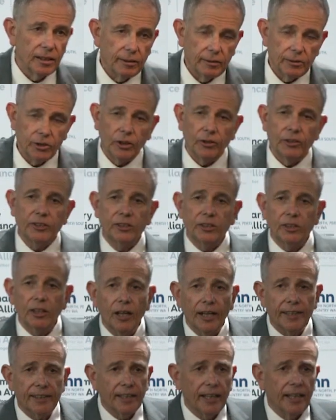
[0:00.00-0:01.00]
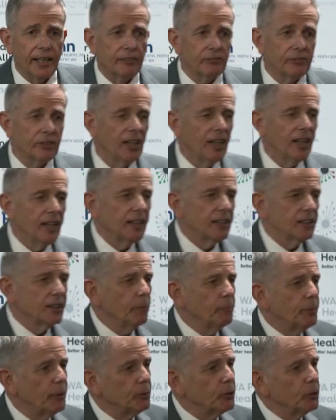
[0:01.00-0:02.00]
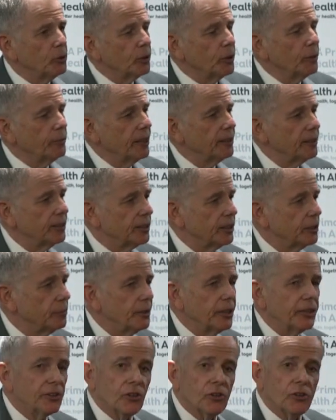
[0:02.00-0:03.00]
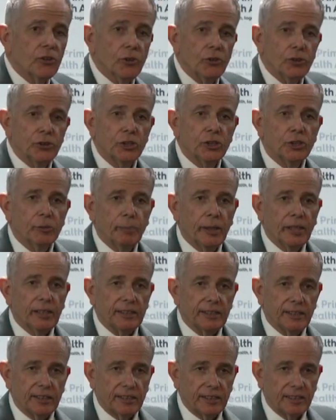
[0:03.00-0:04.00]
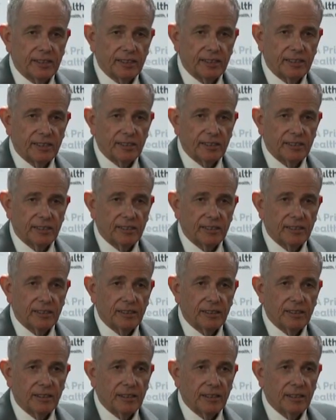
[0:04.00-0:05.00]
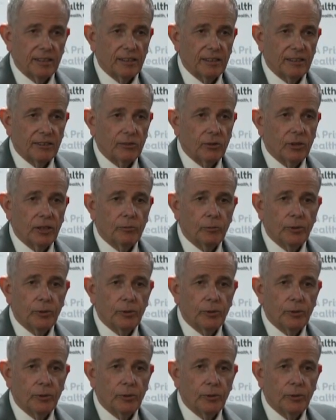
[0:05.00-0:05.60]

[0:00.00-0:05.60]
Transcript: So it's like they have to... Some people talk about this as being the third space, right,